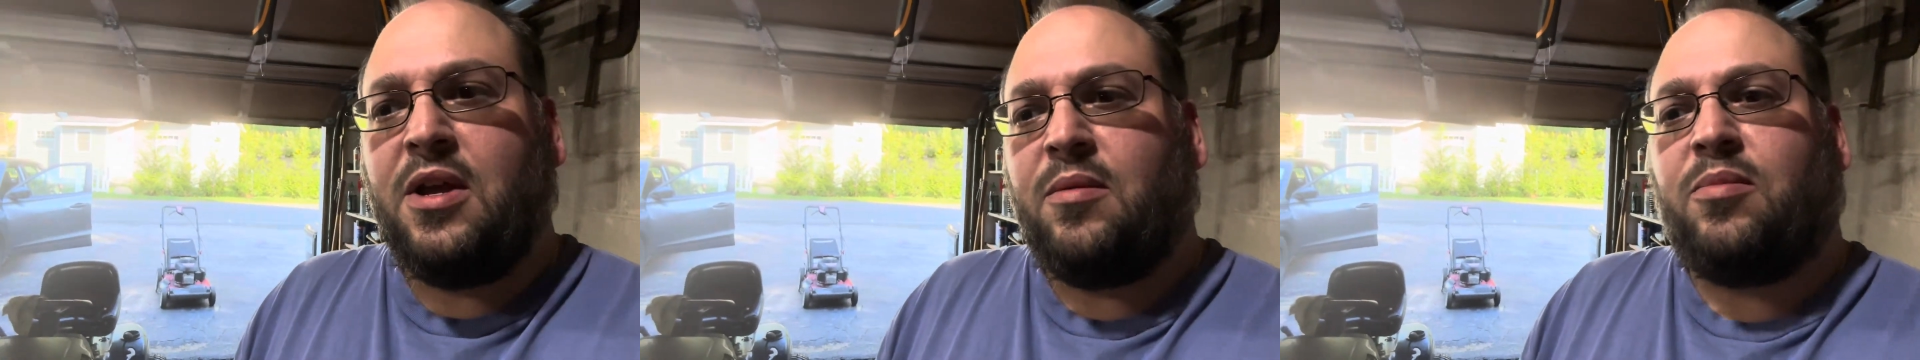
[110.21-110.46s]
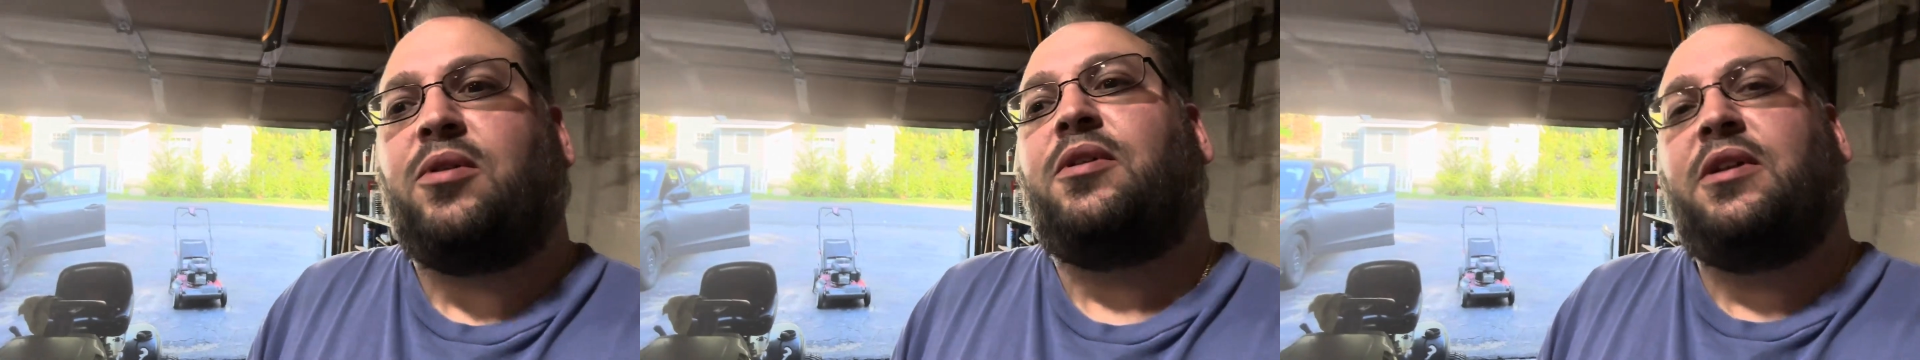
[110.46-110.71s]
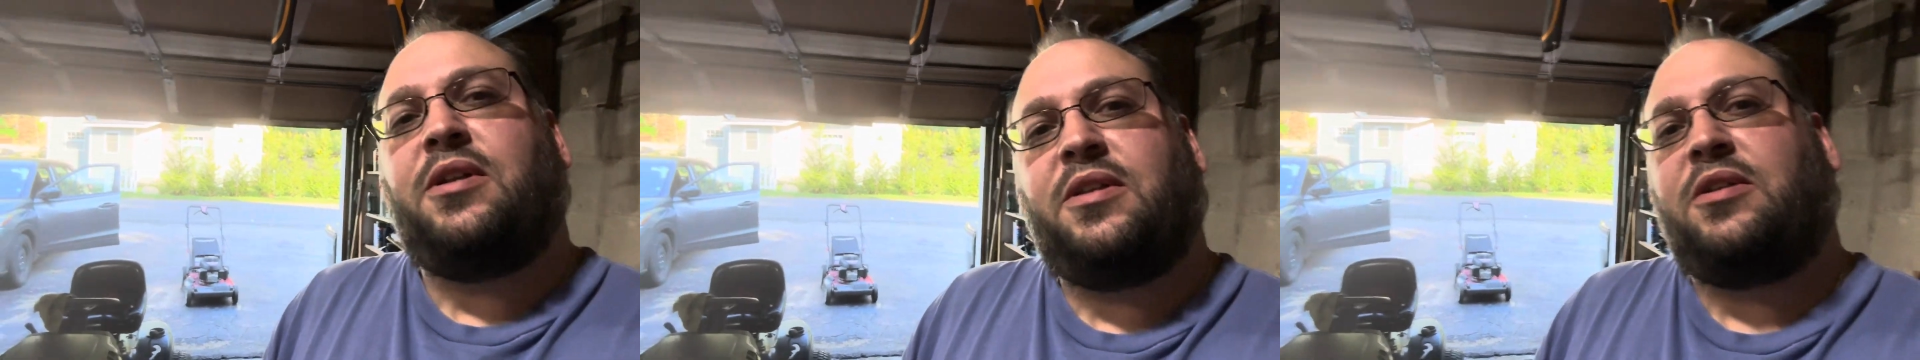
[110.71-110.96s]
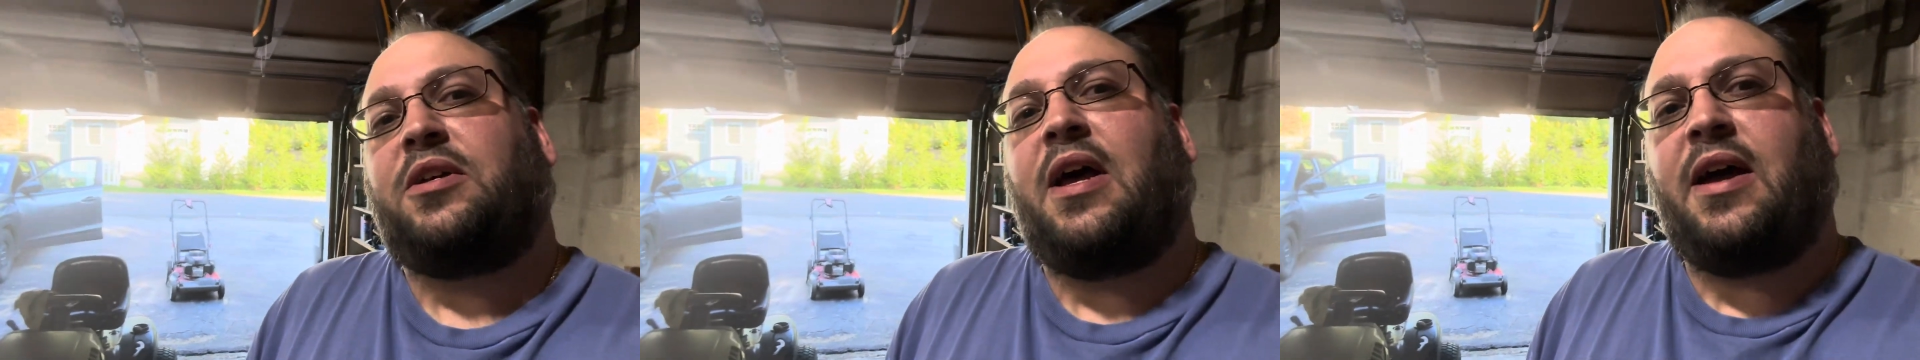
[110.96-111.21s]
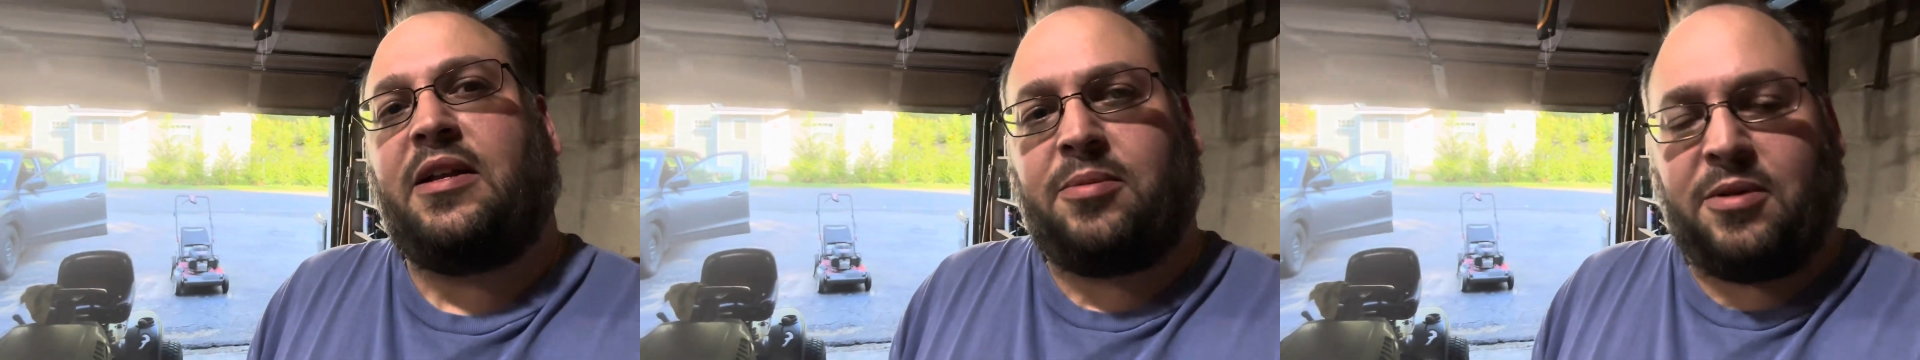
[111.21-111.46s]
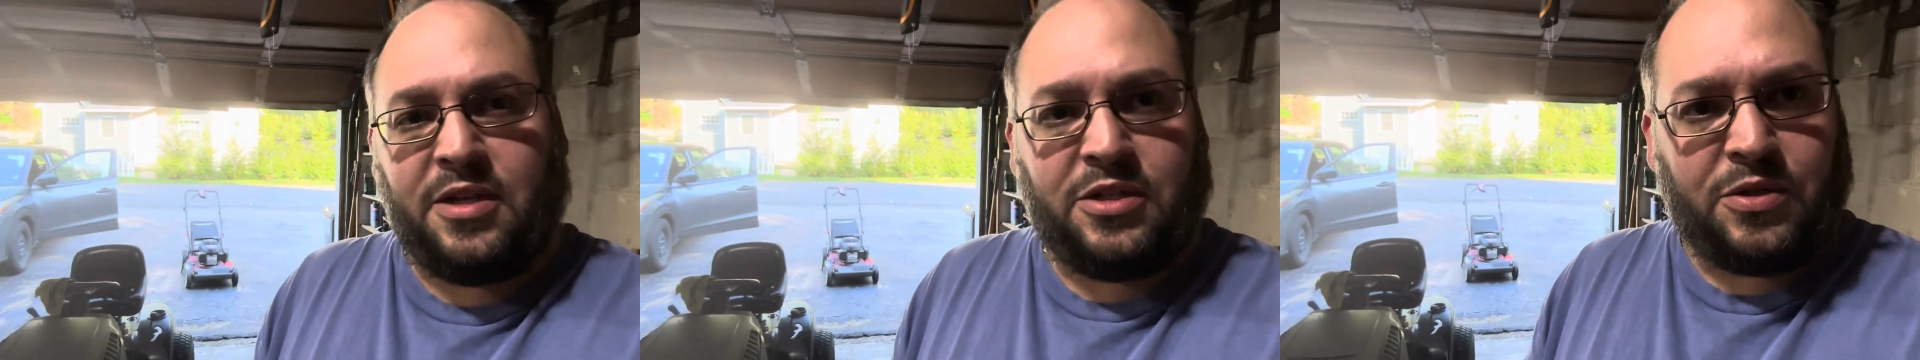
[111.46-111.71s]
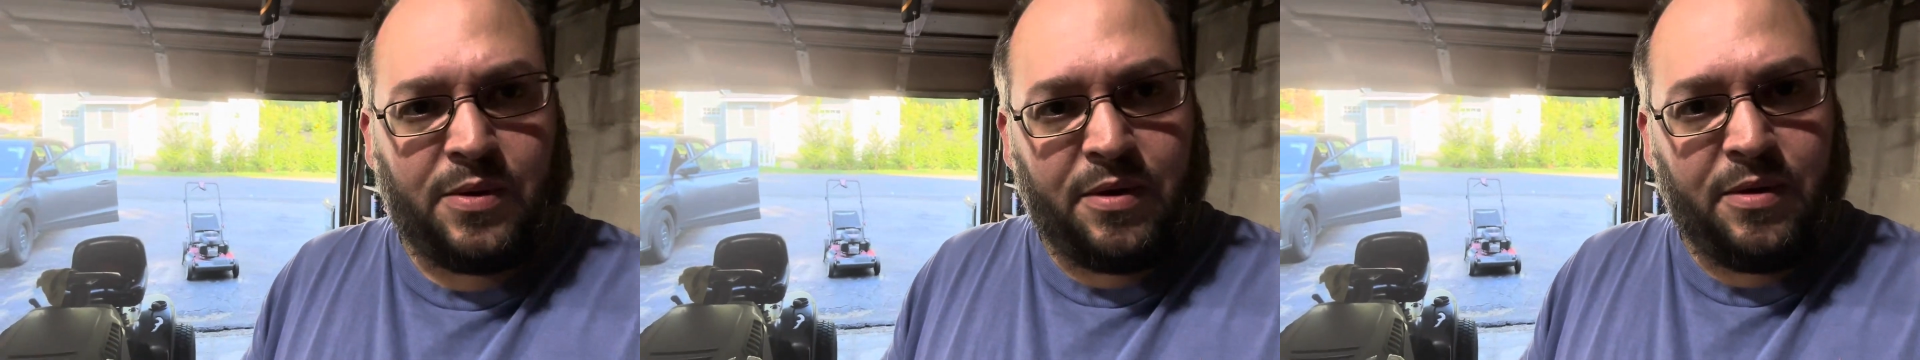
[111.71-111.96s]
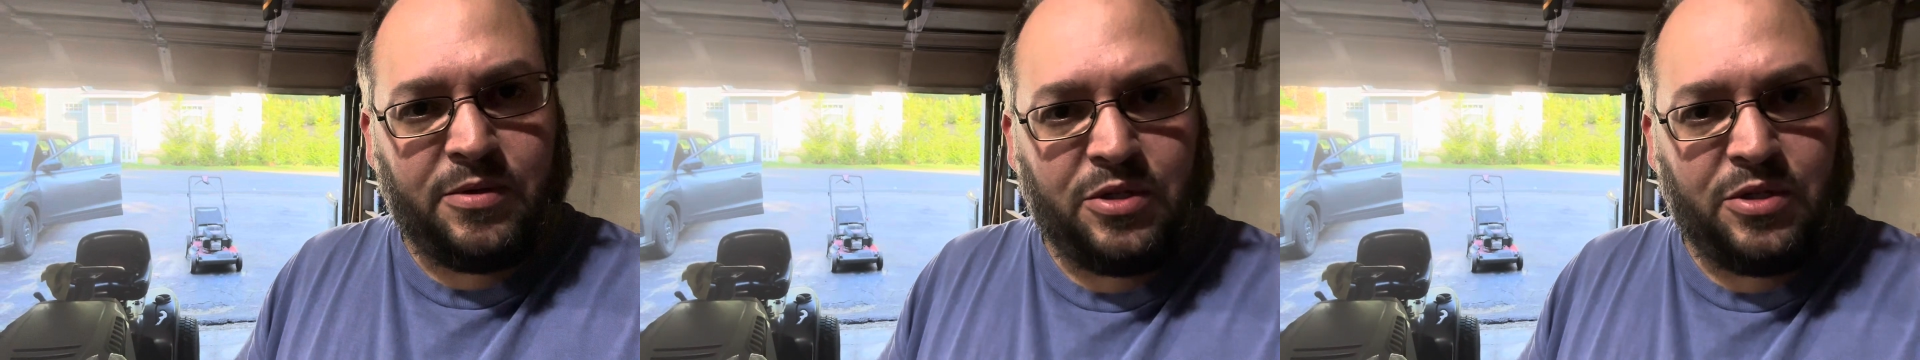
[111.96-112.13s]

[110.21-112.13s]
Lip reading: pulled into this guy's place where he was